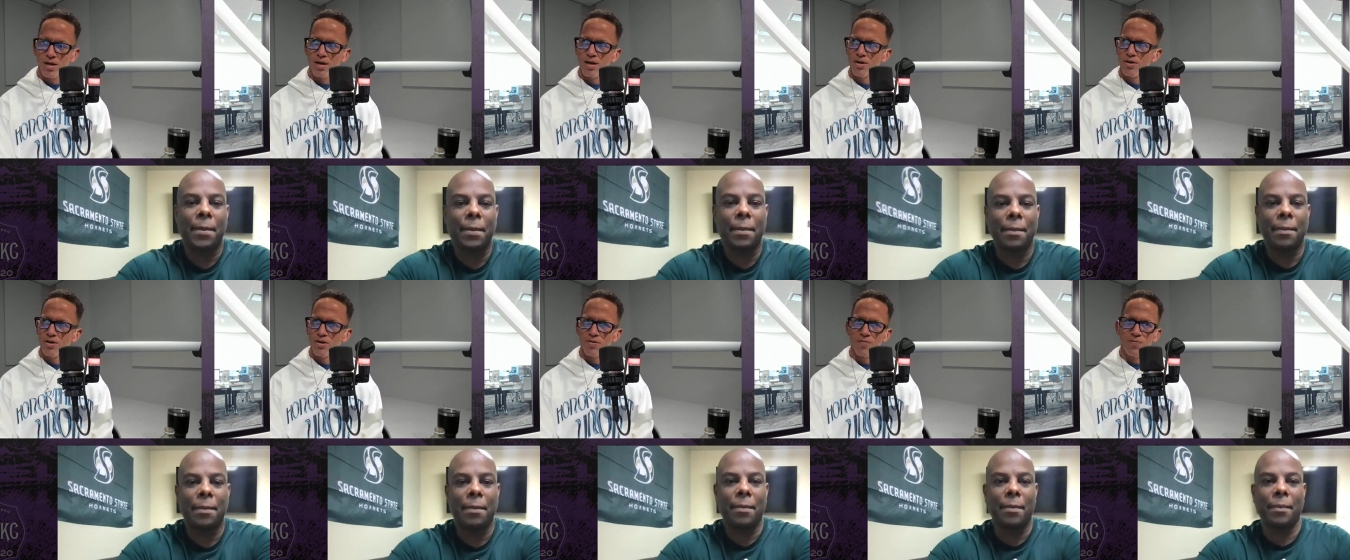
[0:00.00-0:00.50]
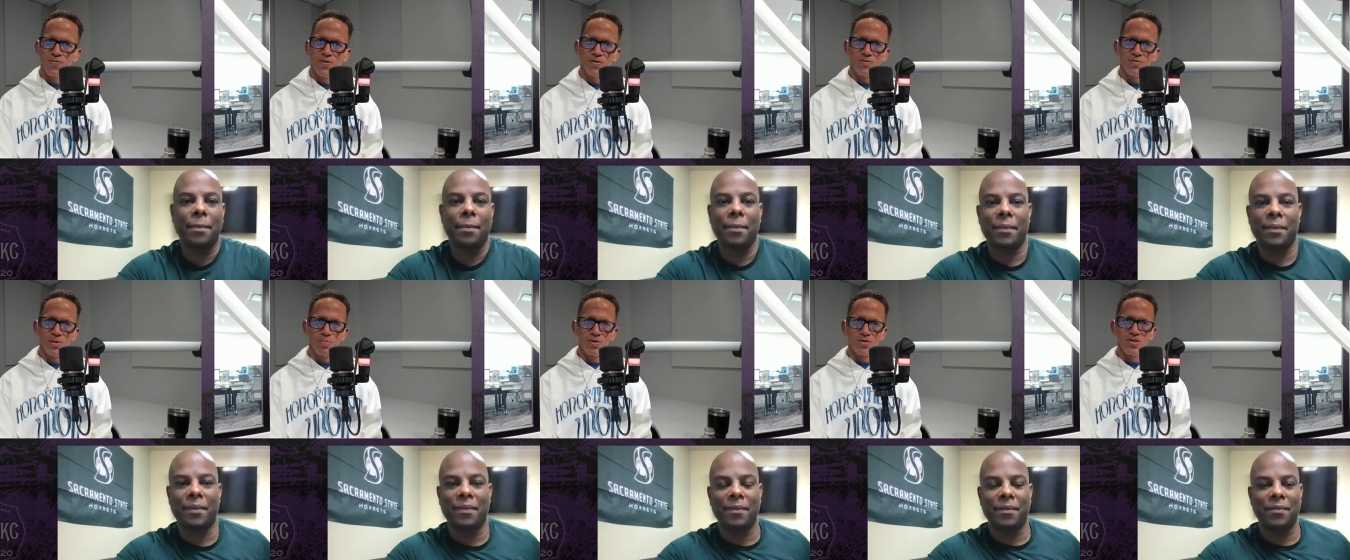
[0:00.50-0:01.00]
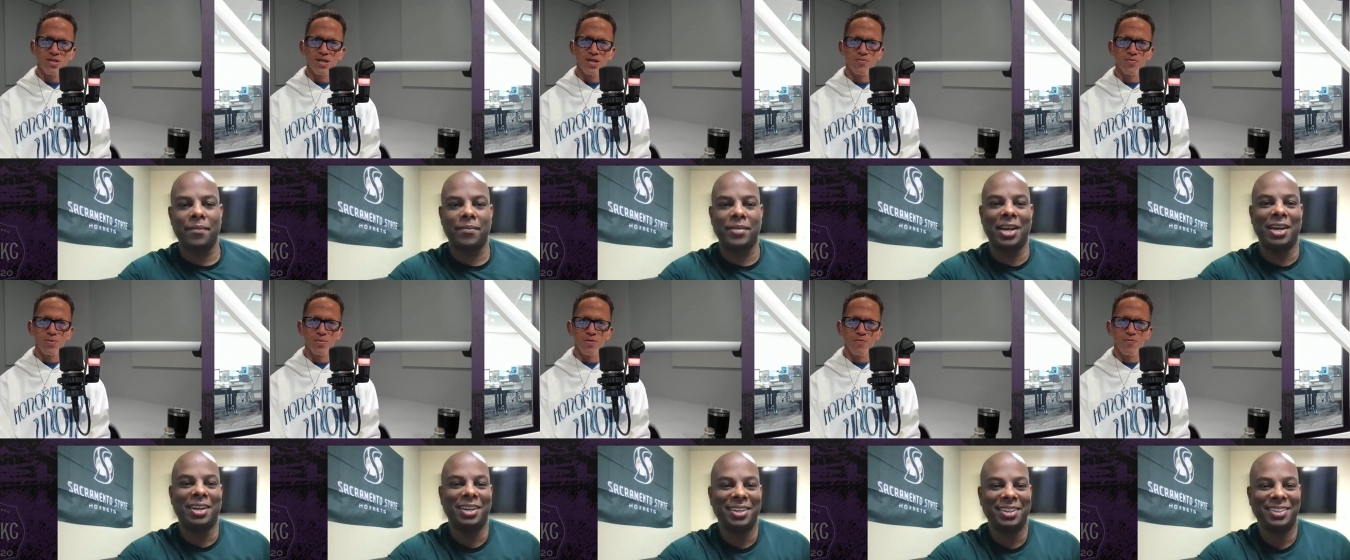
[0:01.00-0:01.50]
Speaker 1: one hundred fifty
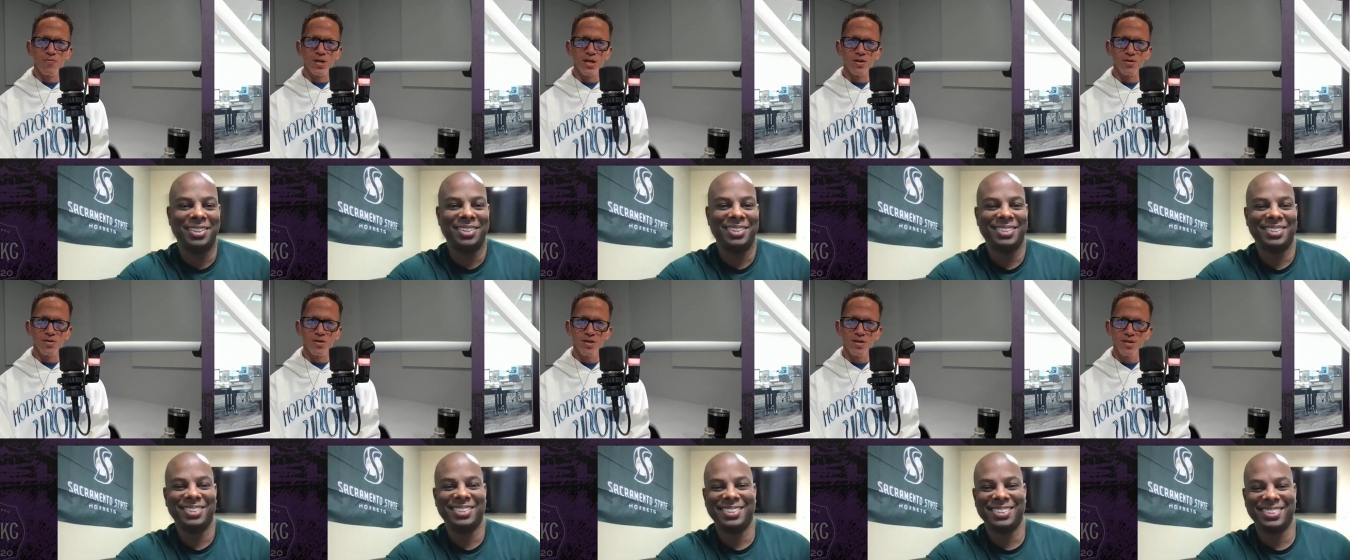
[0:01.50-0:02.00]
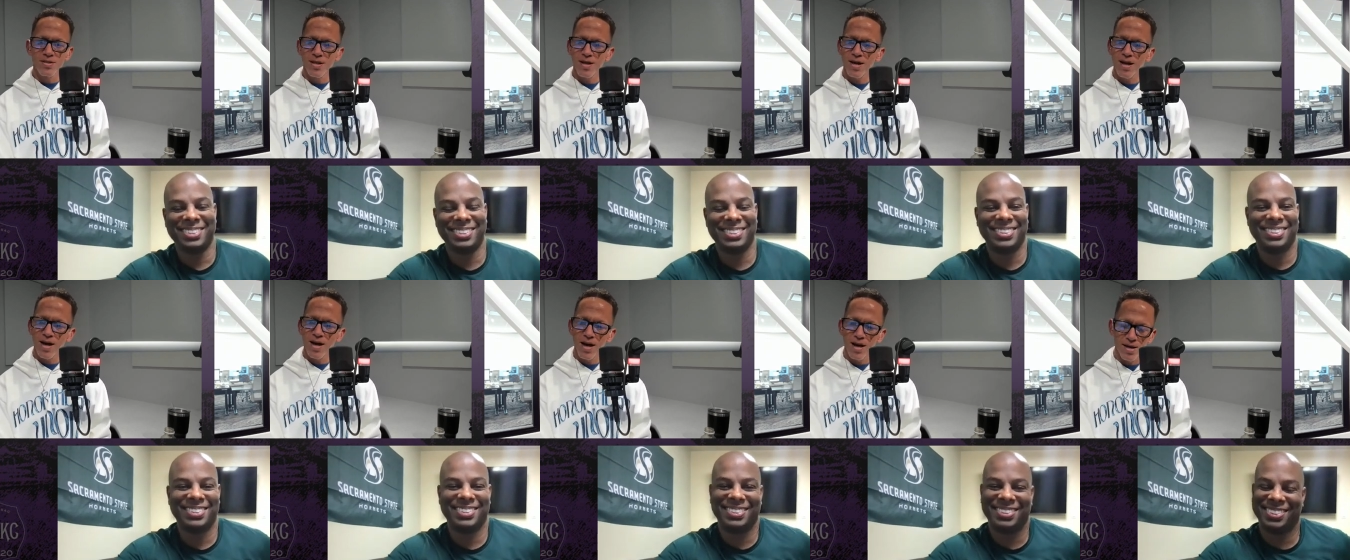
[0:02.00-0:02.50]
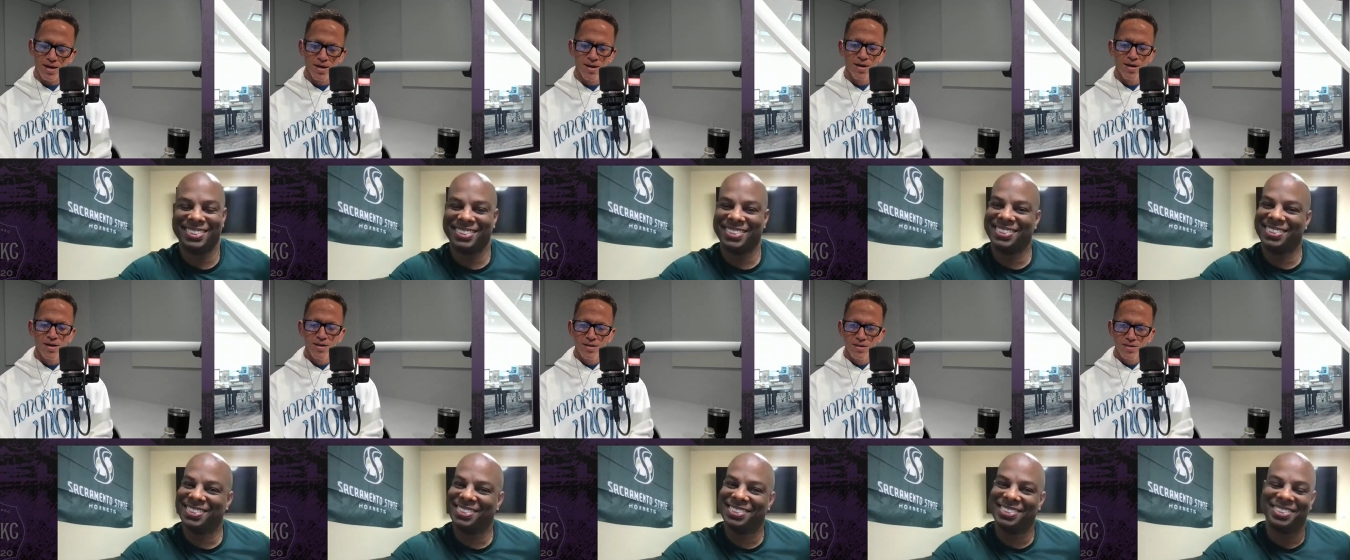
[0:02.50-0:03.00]
percent from the field. It's like, hey,
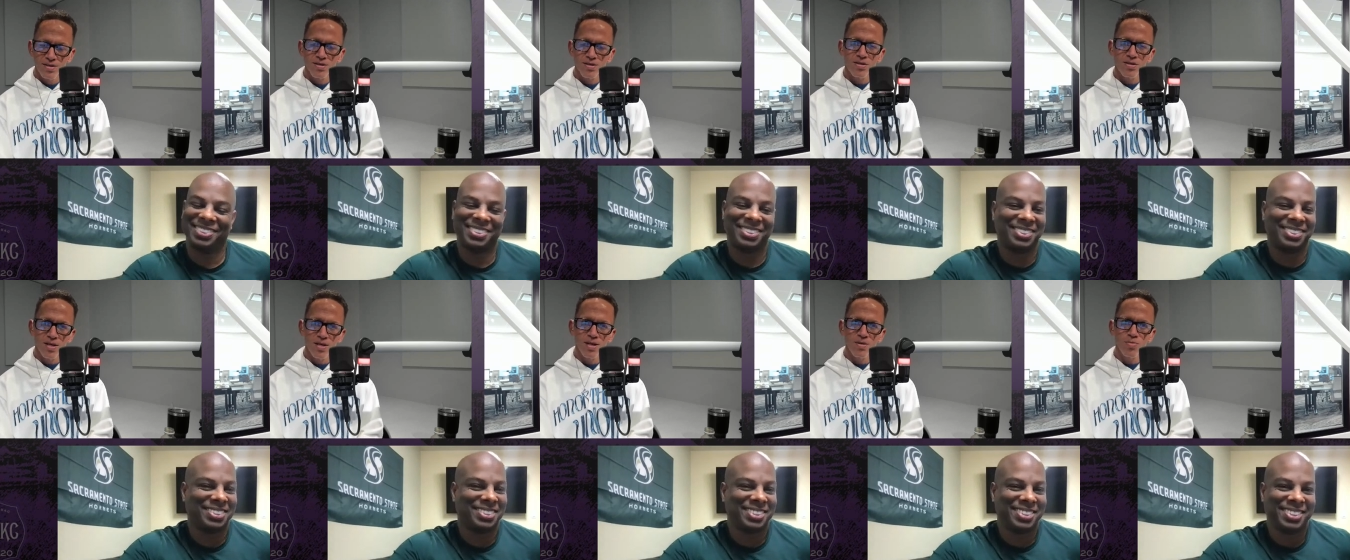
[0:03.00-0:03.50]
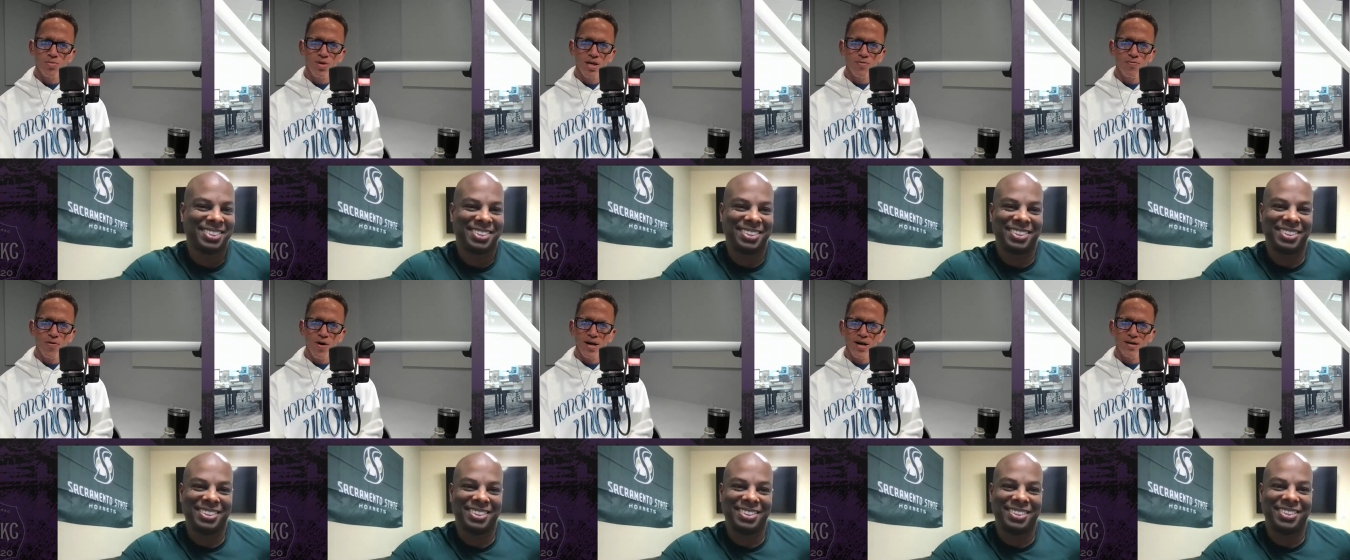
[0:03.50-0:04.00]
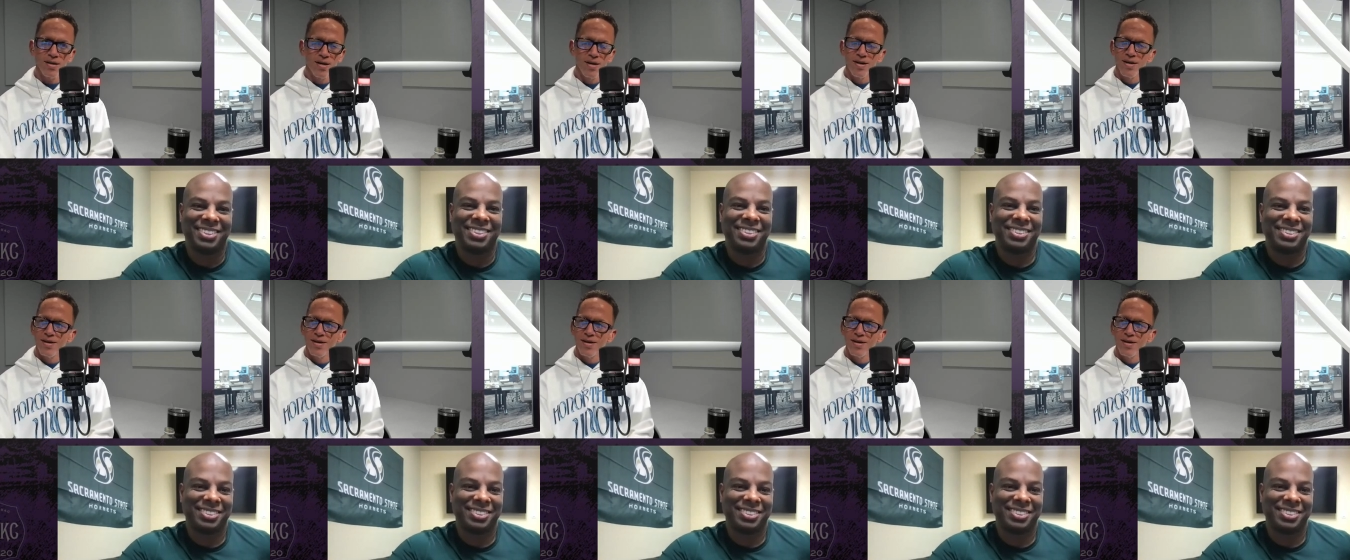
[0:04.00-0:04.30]
keep keep fighting.